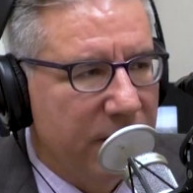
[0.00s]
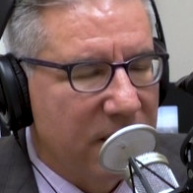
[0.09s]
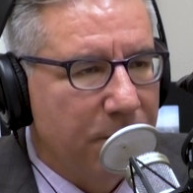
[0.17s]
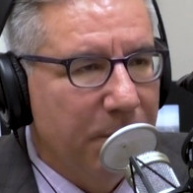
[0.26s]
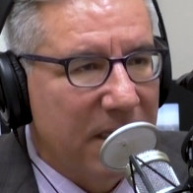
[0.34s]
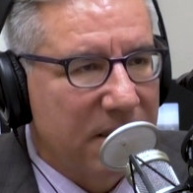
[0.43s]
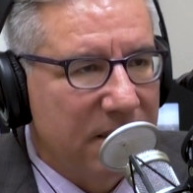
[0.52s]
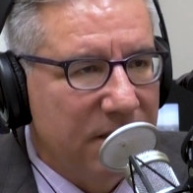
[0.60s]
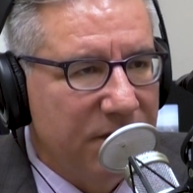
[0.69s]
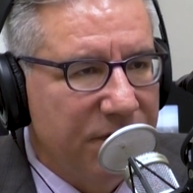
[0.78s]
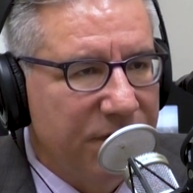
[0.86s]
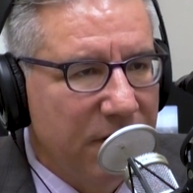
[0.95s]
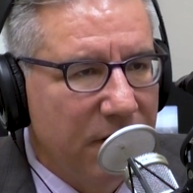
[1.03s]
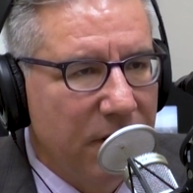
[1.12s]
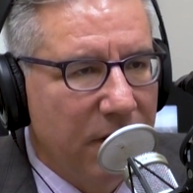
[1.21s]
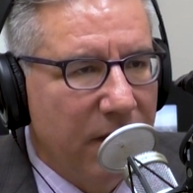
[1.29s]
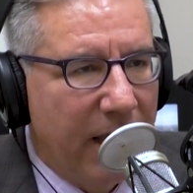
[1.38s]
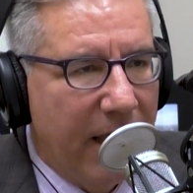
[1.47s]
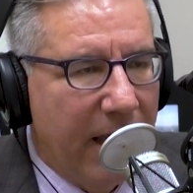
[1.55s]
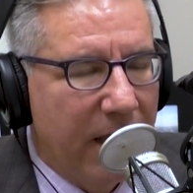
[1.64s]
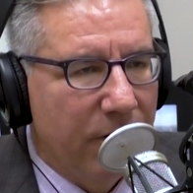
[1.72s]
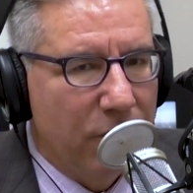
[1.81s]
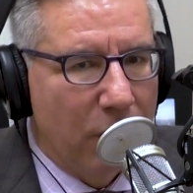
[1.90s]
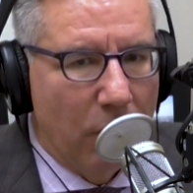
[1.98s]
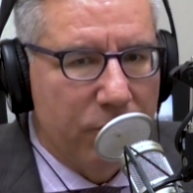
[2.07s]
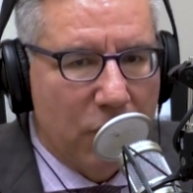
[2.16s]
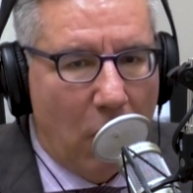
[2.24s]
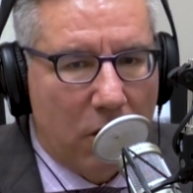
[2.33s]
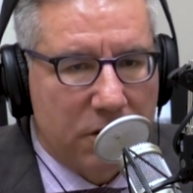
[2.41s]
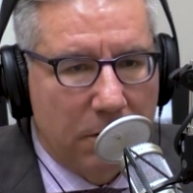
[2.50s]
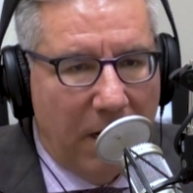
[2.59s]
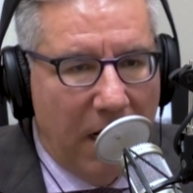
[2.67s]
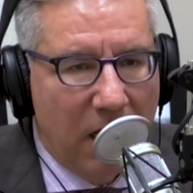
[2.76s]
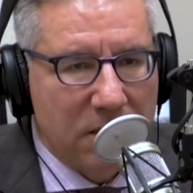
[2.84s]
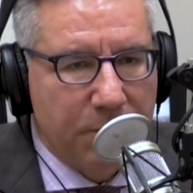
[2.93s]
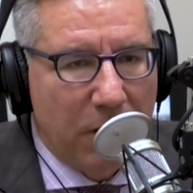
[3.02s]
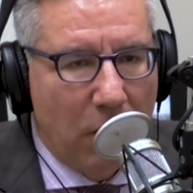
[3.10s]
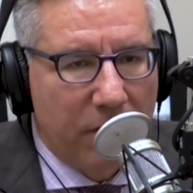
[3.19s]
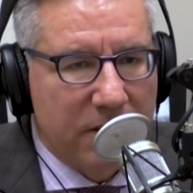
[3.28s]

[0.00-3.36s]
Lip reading: dismissive, and, you know, talks to my husband all the